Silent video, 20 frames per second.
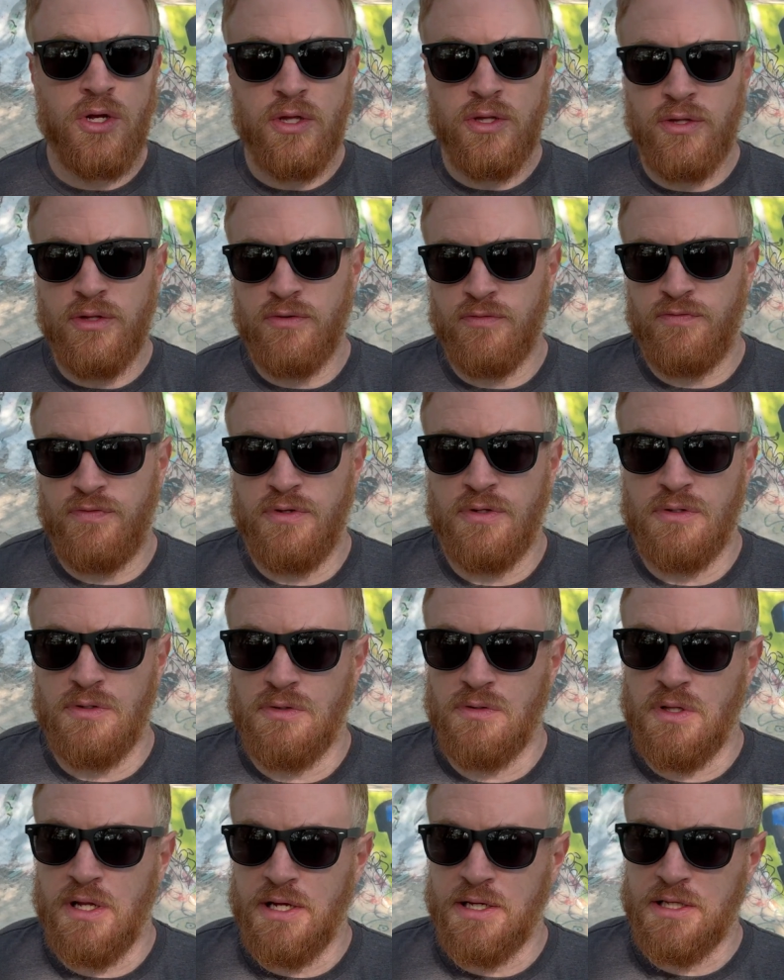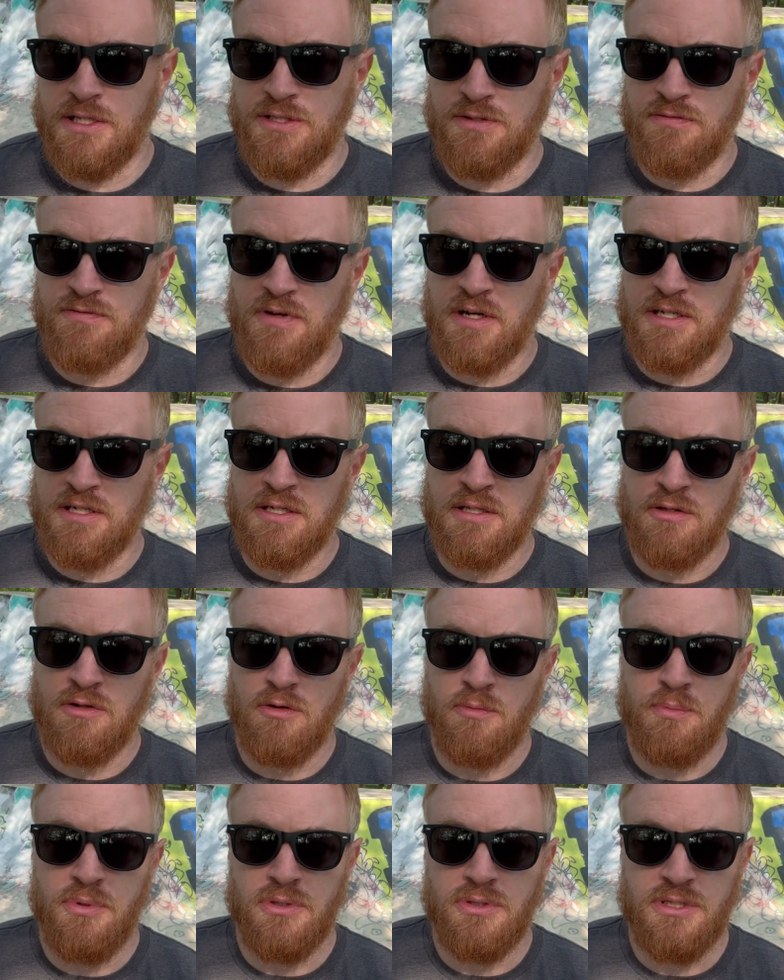they'll feel like it's affecting their
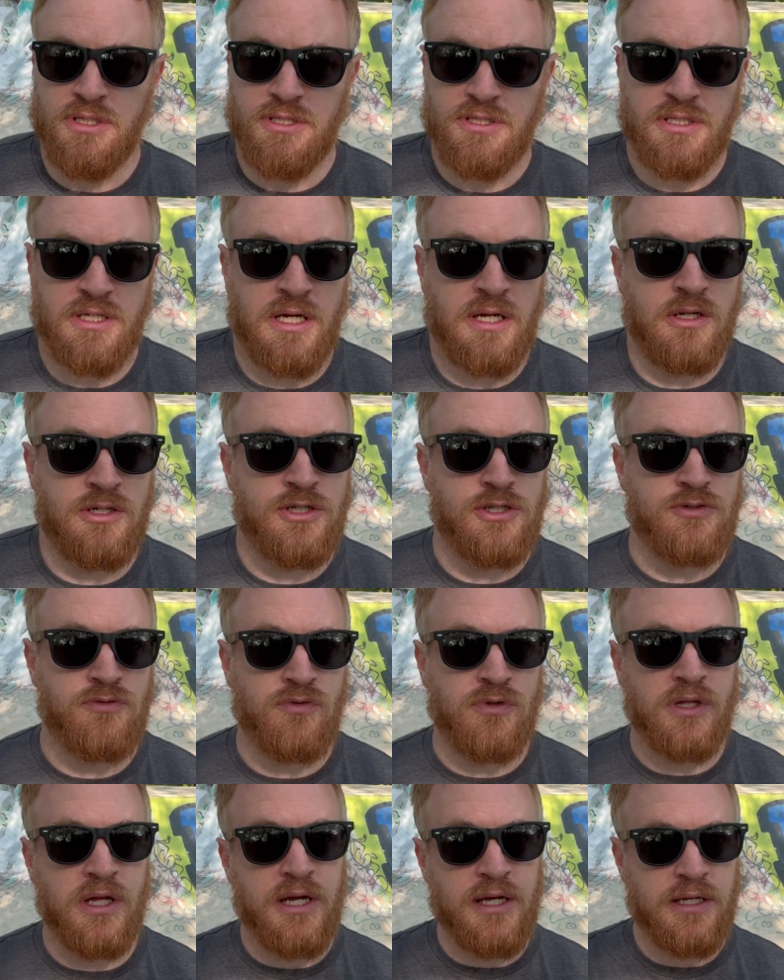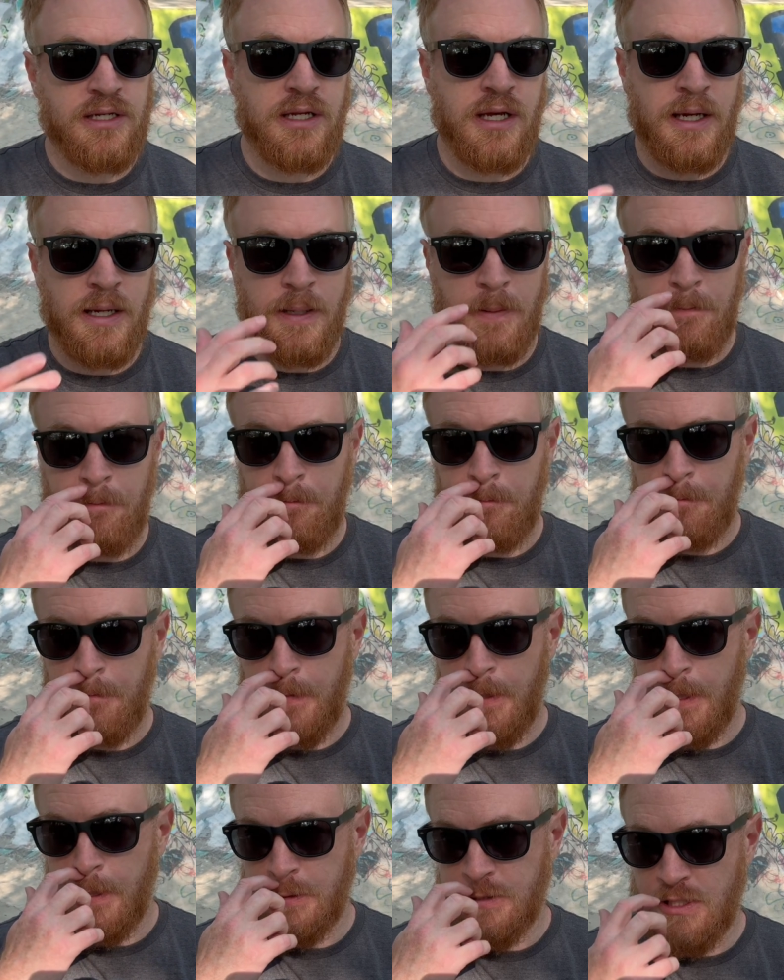ability to kind of just relate.
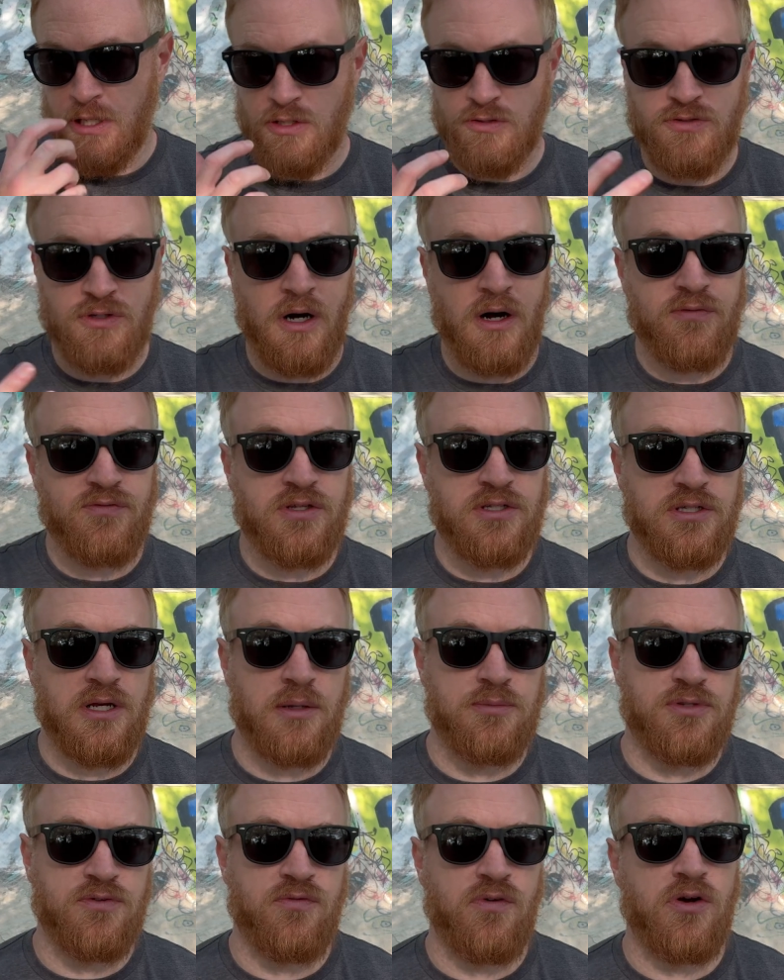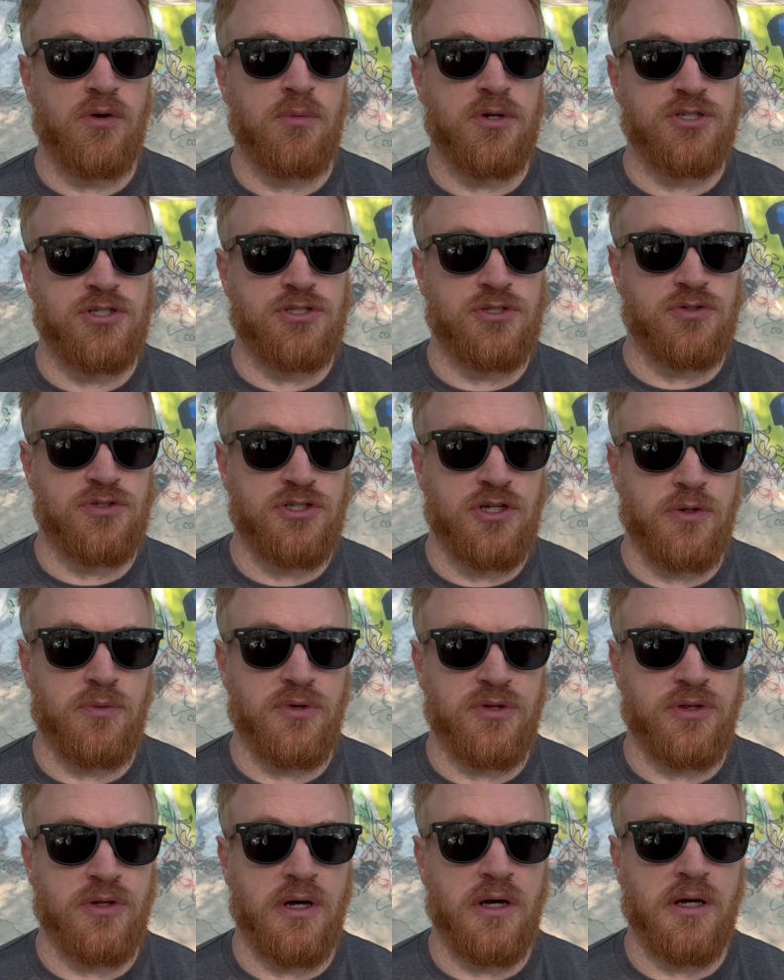It's also oftentimes very much associated
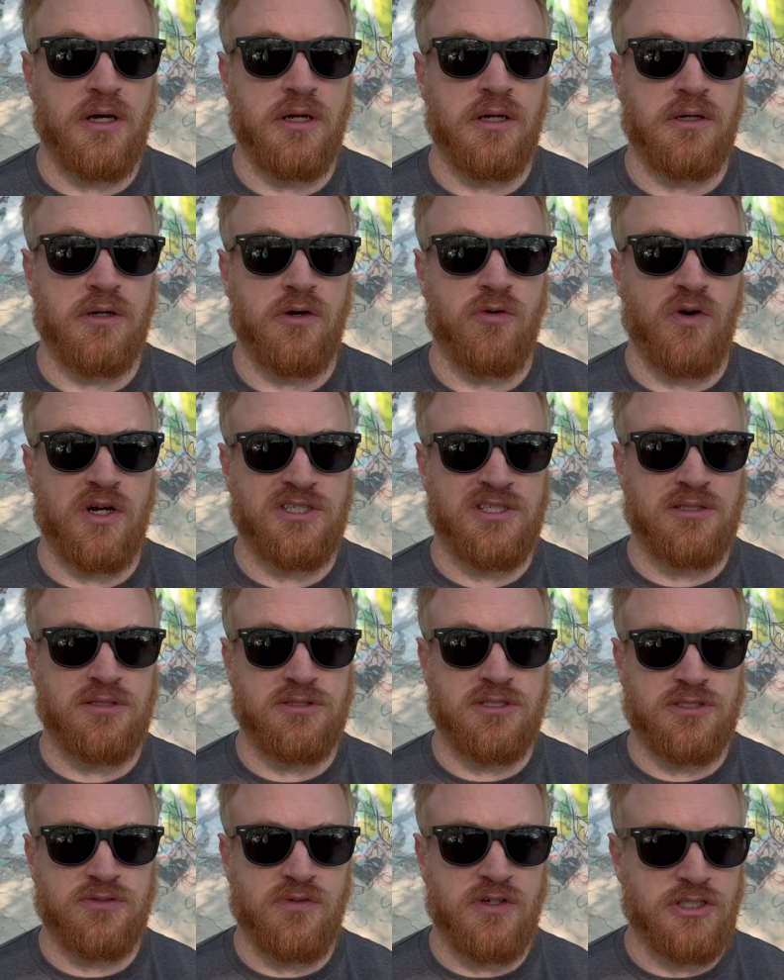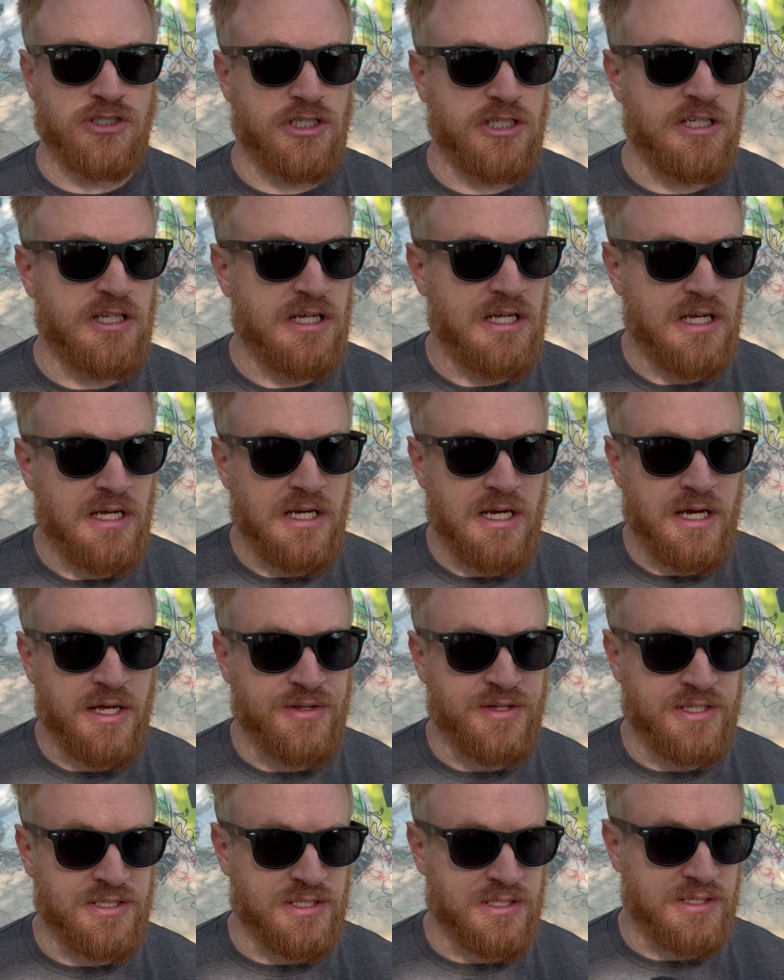with erectile dysfunction and
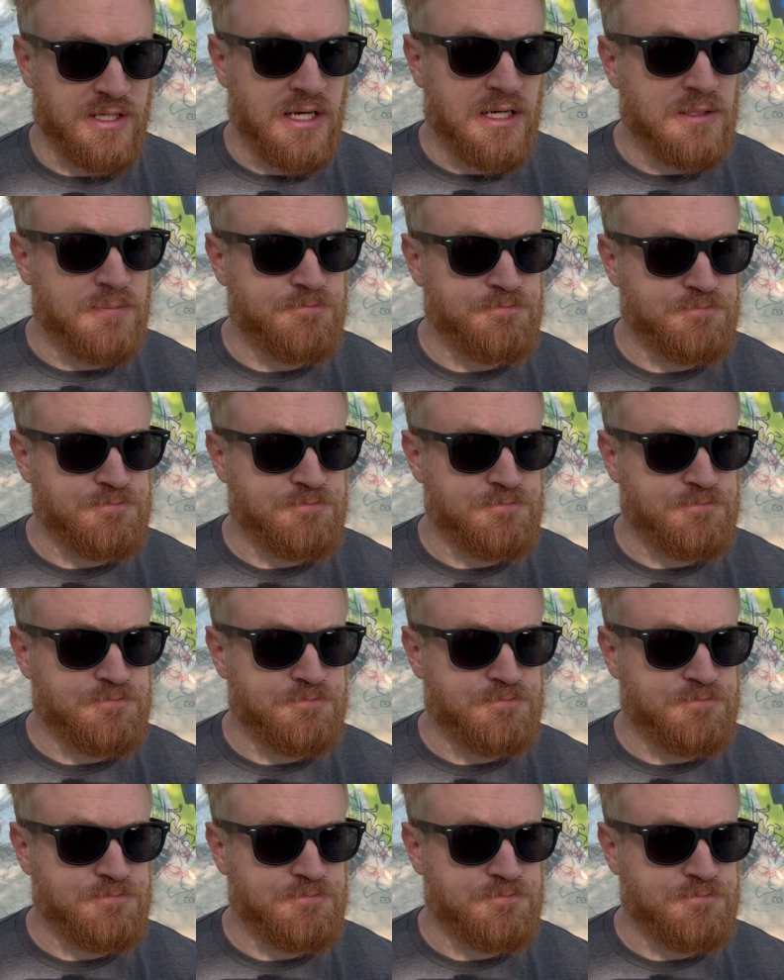things like that.